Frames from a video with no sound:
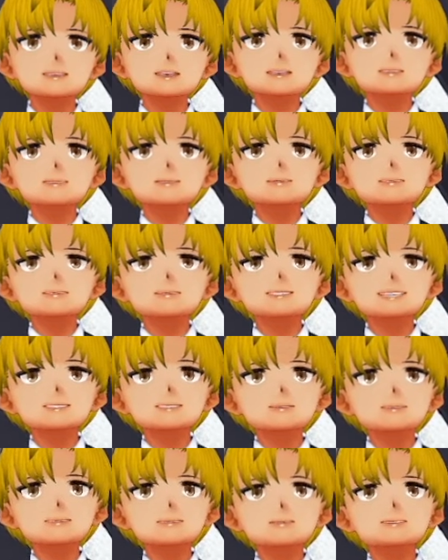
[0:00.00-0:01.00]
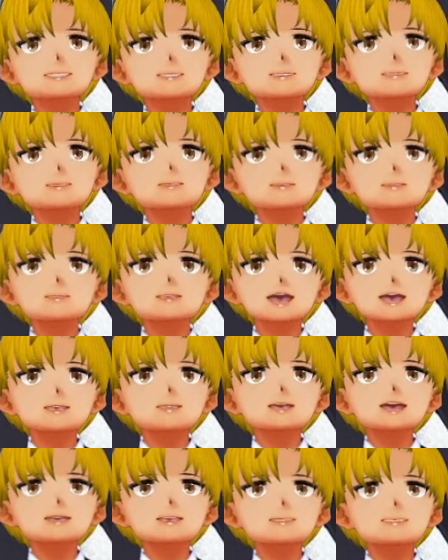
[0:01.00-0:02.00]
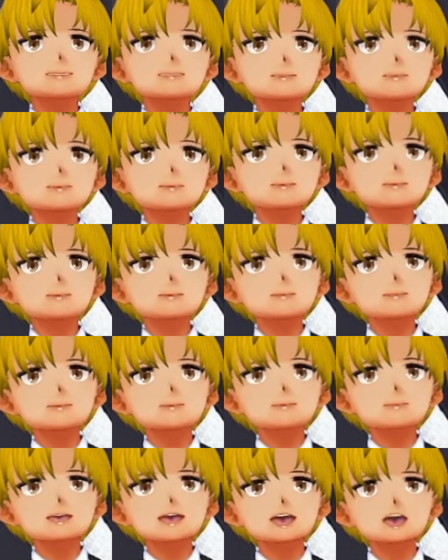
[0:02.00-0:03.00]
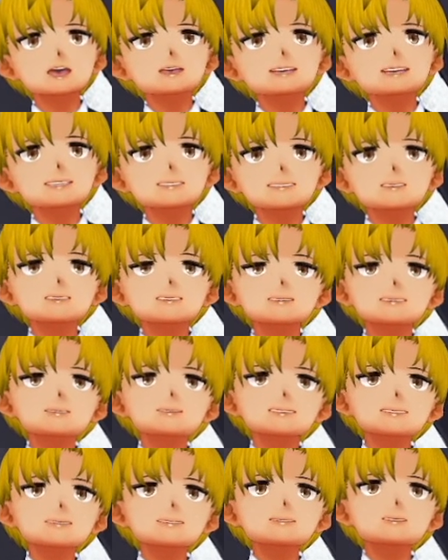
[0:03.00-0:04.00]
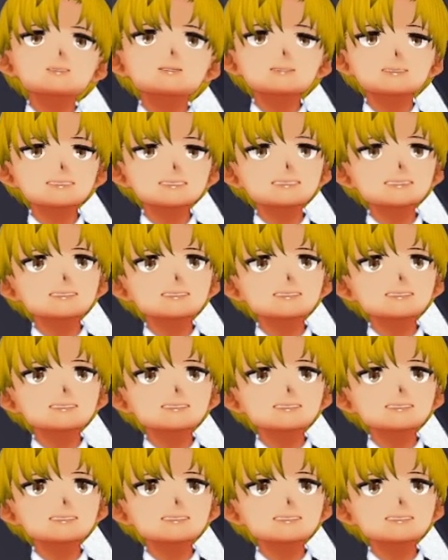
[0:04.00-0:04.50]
to her desk and presses her palms onto it. Oh, and Yuri can make you some tea.